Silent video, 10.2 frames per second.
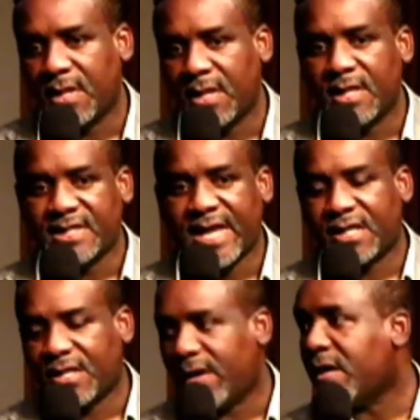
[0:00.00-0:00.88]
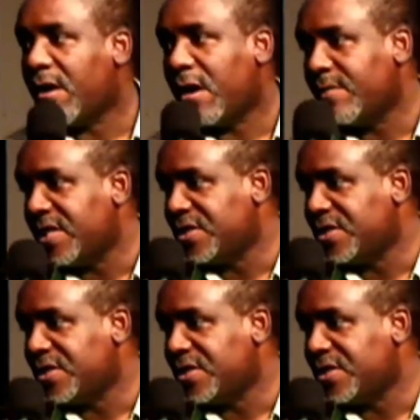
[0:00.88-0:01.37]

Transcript: Thank you, and God bless you